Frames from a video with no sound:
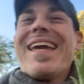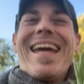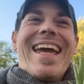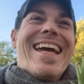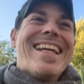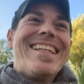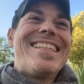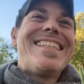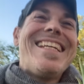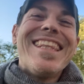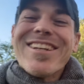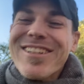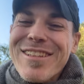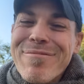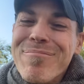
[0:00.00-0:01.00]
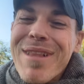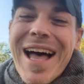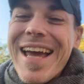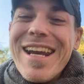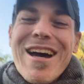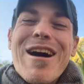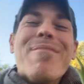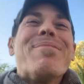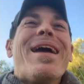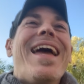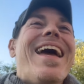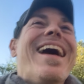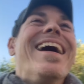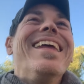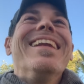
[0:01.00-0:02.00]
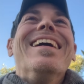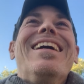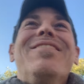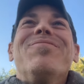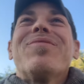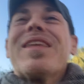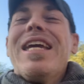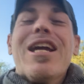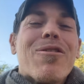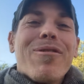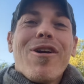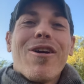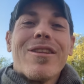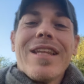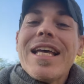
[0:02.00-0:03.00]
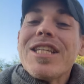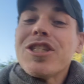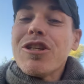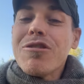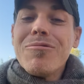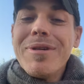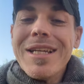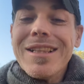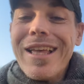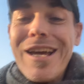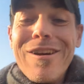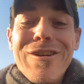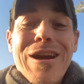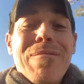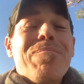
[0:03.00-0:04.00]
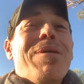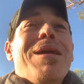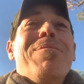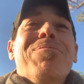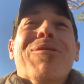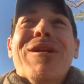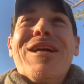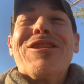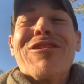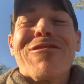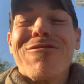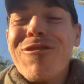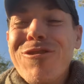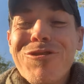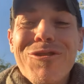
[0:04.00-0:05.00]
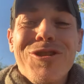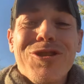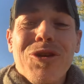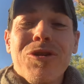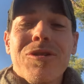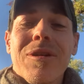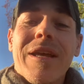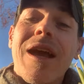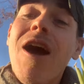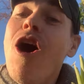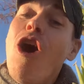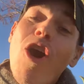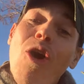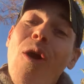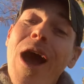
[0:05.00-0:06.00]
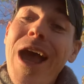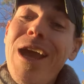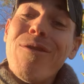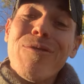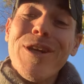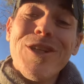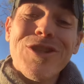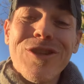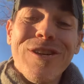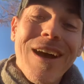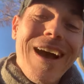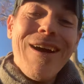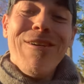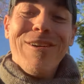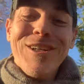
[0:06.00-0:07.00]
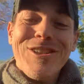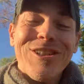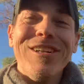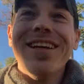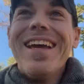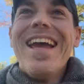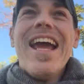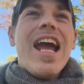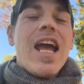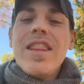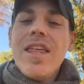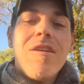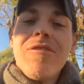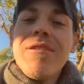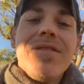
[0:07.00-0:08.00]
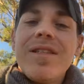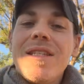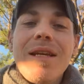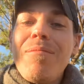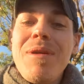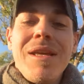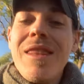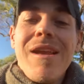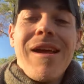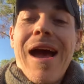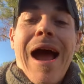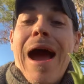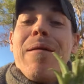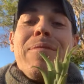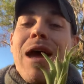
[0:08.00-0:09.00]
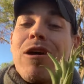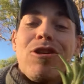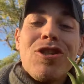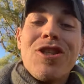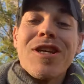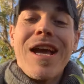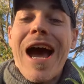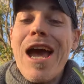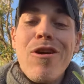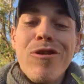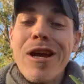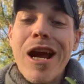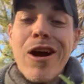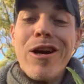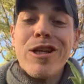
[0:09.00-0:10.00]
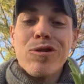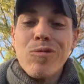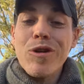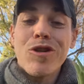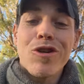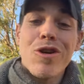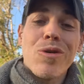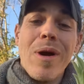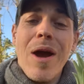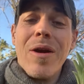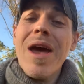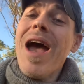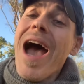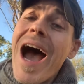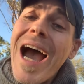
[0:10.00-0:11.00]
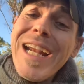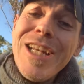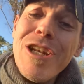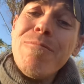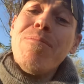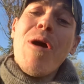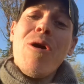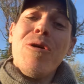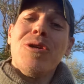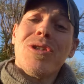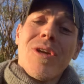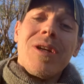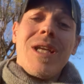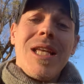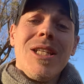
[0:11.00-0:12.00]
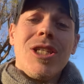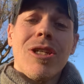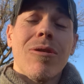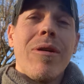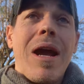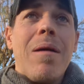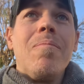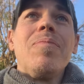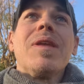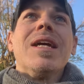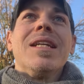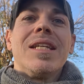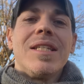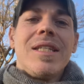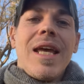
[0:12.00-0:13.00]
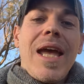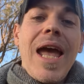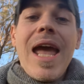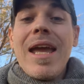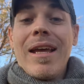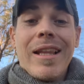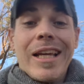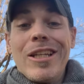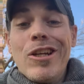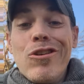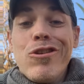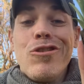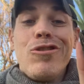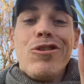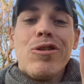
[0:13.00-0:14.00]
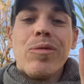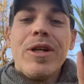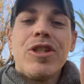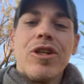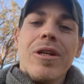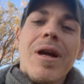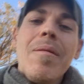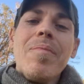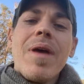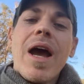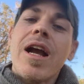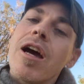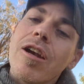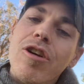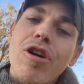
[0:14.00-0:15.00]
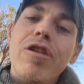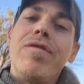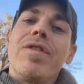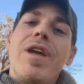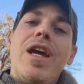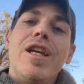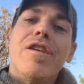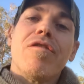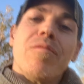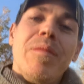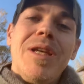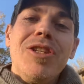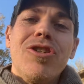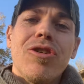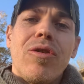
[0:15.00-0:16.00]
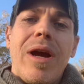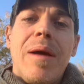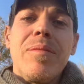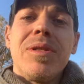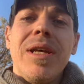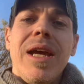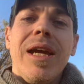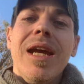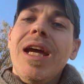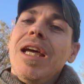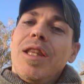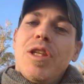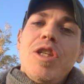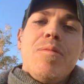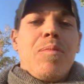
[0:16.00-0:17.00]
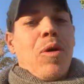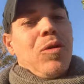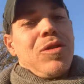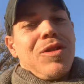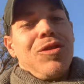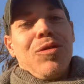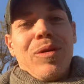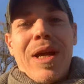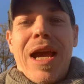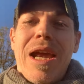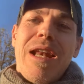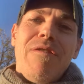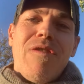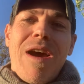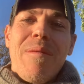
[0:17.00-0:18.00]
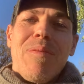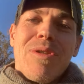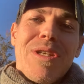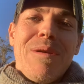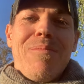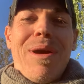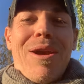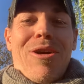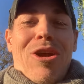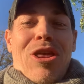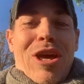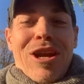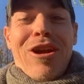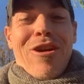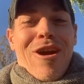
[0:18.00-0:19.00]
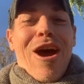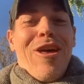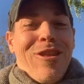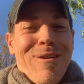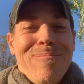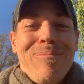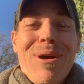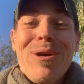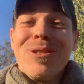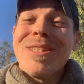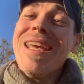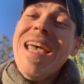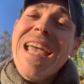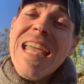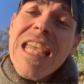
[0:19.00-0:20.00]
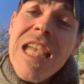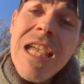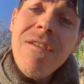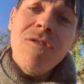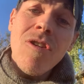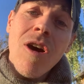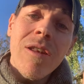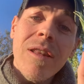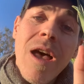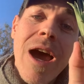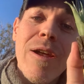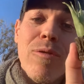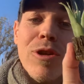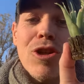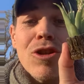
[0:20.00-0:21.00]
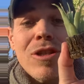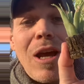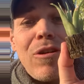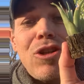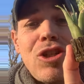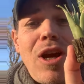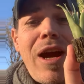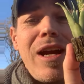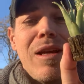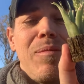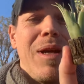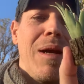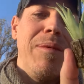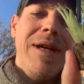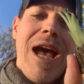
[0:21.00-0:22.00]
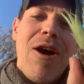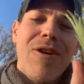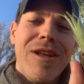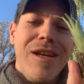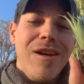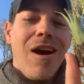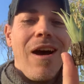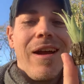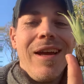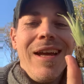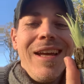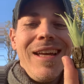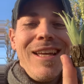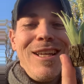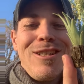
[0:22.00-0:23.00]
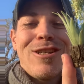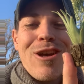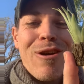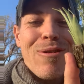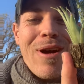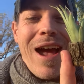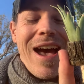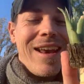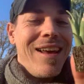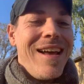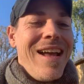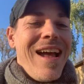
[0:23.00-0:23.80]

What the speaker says: And see them light up, and here we are less than a week later, and people at the grocery stores are like, oh, hey, Richard, hi, Richard. They don't even see me. I'm now just the guy who carries Richard around. I did a post on Instagram to say, hey, I'd like to introduce you to Richard. I got a notification from Instagram saying, this post is doing 85% better than your other posts. Even online, Richard's outshining me. I mean, how could he not? He's so rad.